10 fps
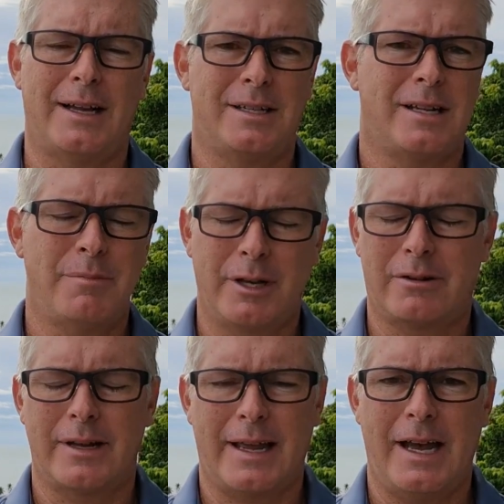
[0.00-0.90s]
just like
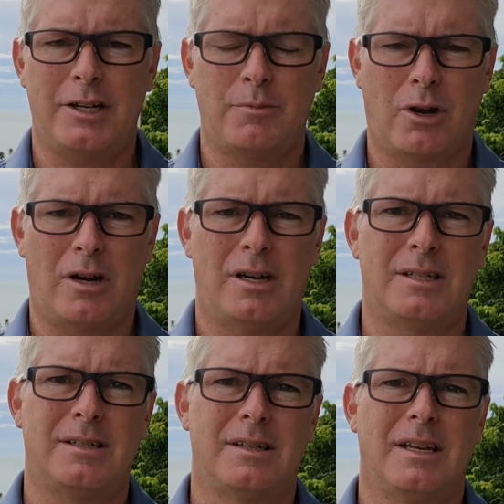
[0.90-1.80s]
Bitcoin Cash
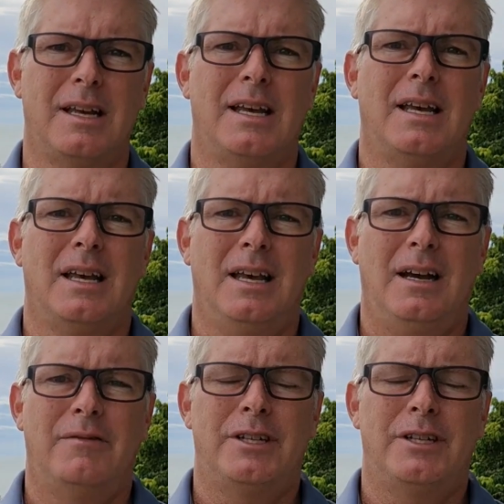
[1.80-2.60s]
because of